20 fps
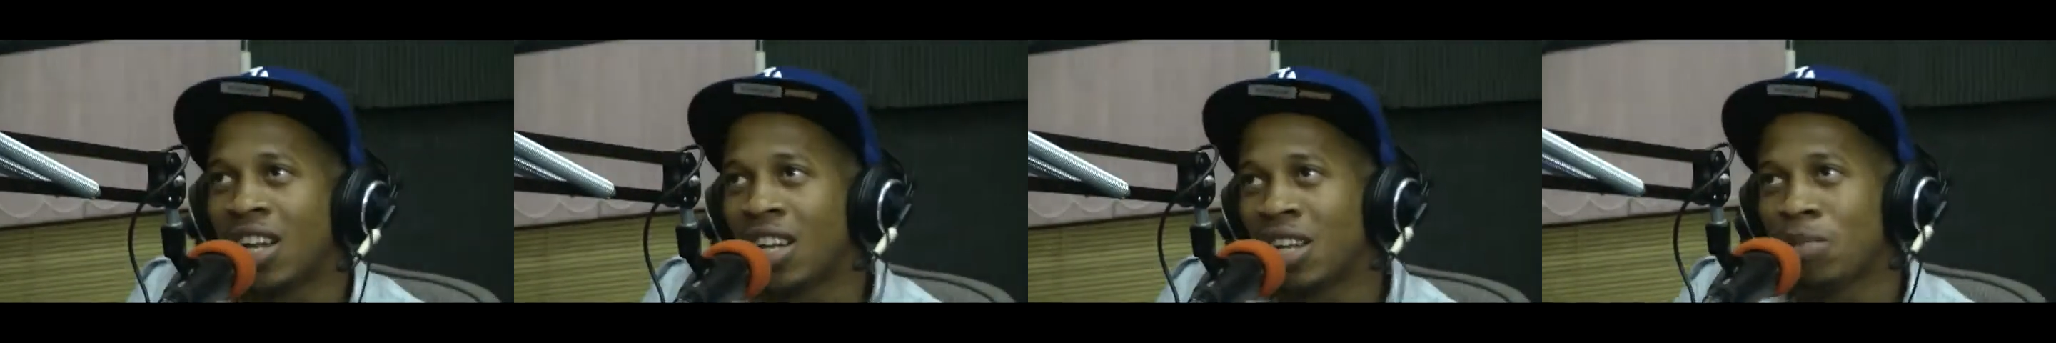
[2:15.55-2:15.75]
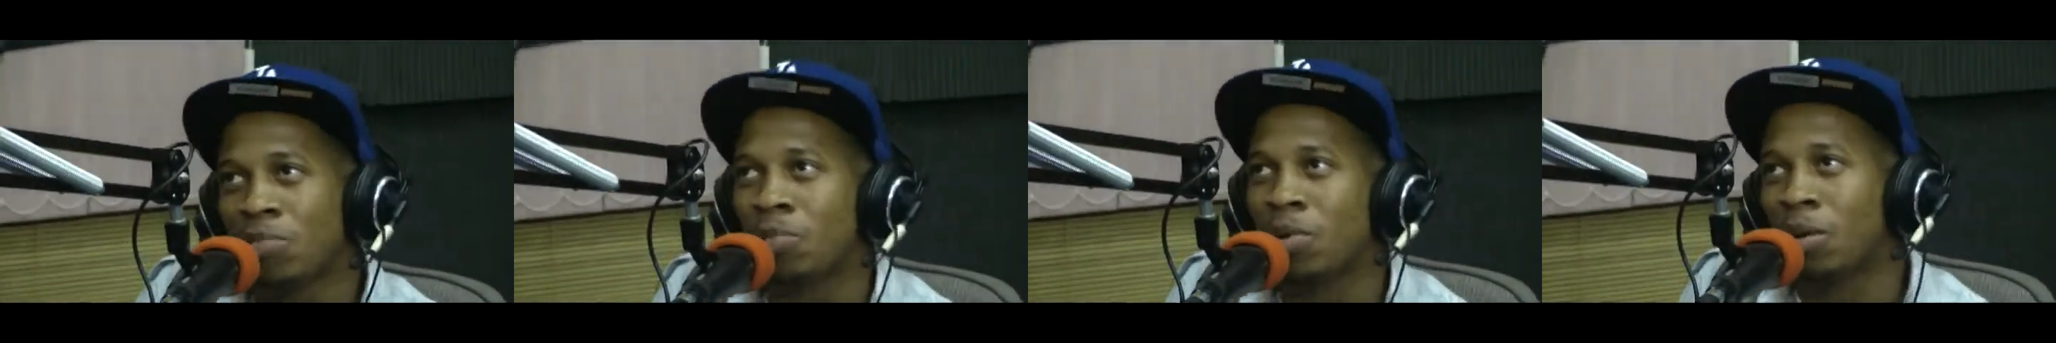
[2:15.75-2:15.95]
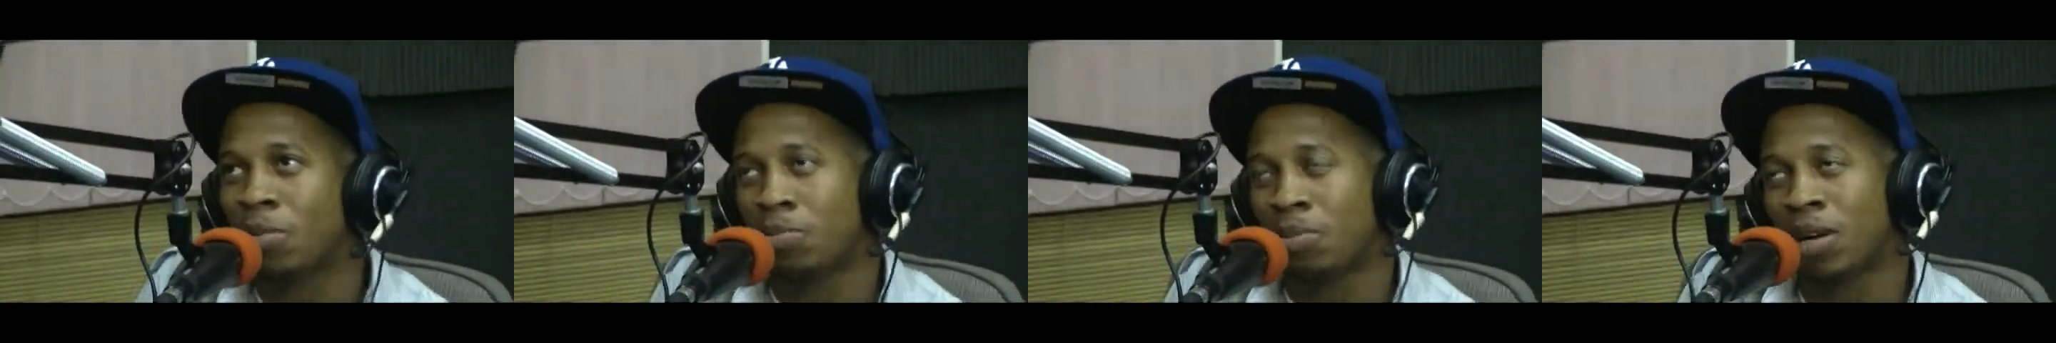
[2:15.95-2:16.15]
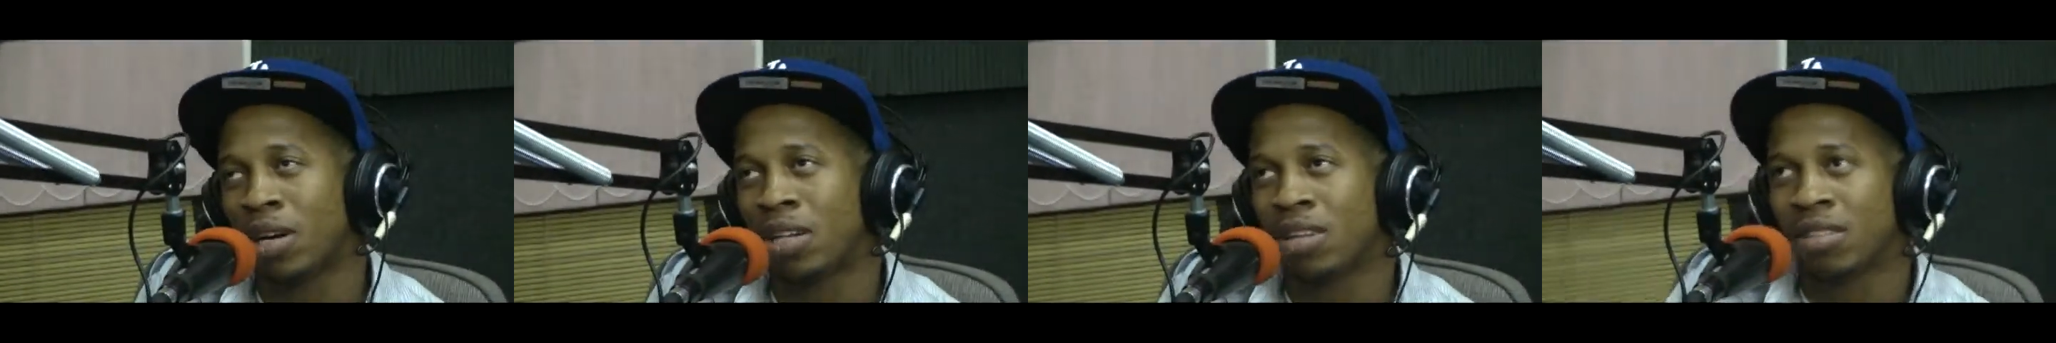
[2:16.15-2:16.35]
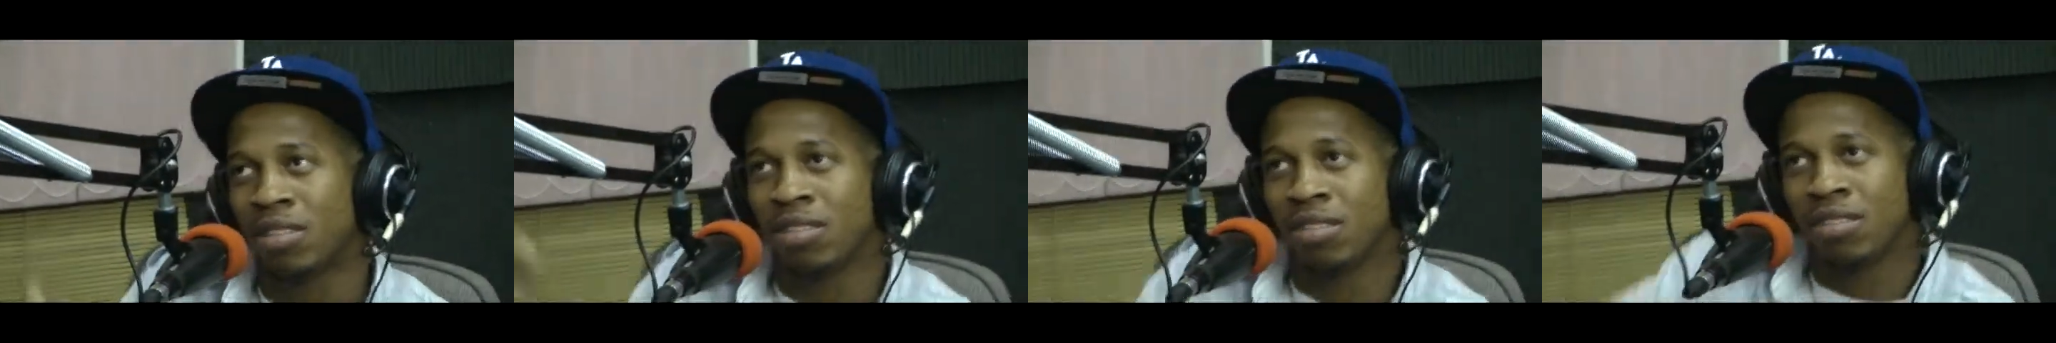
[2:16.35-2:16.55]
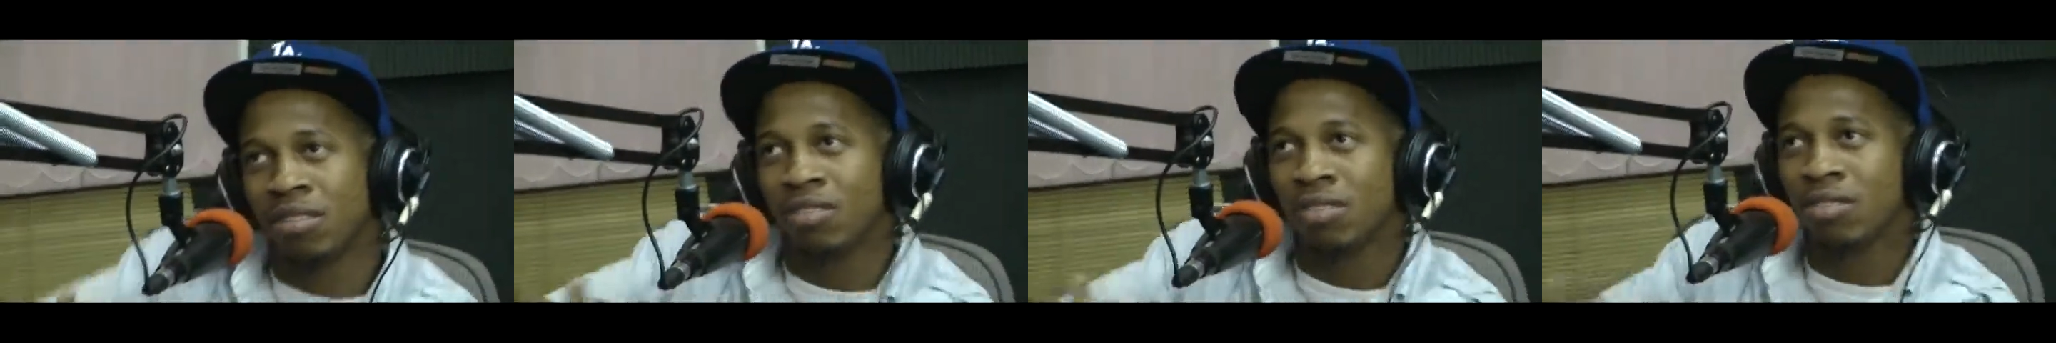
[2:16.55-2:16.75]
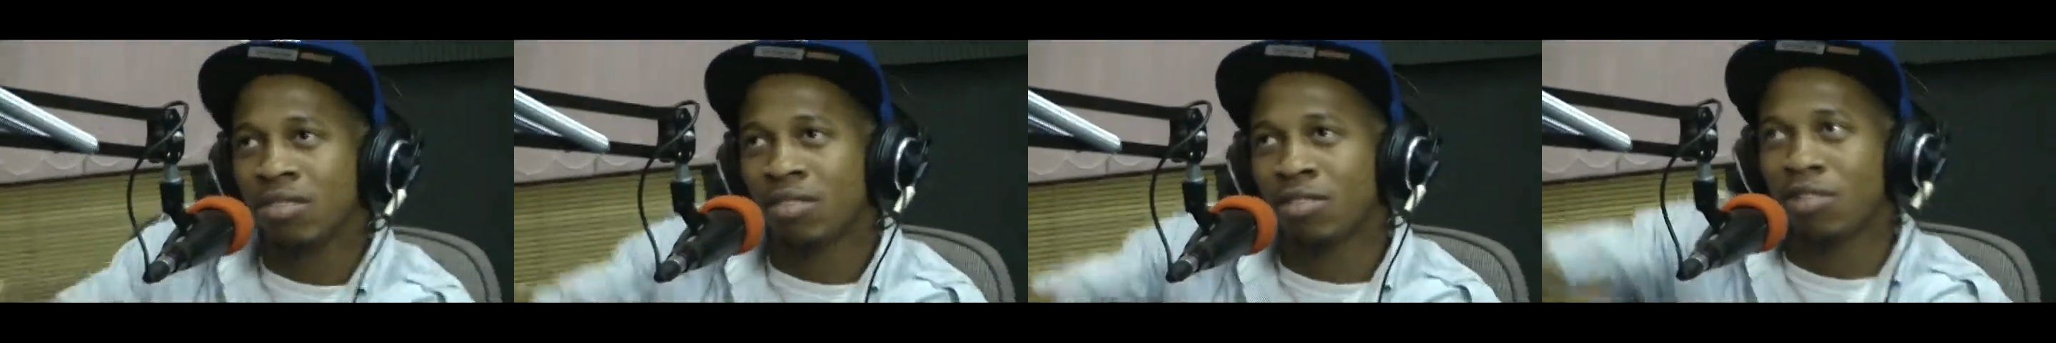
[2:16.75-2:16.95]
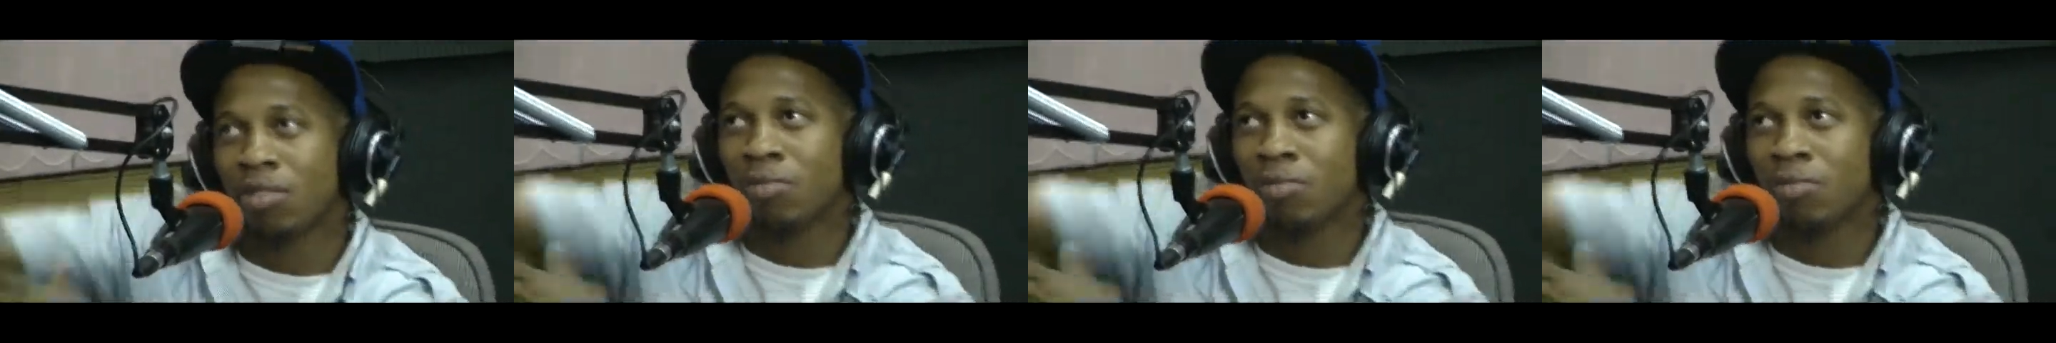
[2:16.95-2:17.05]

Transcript: hip hop, and some.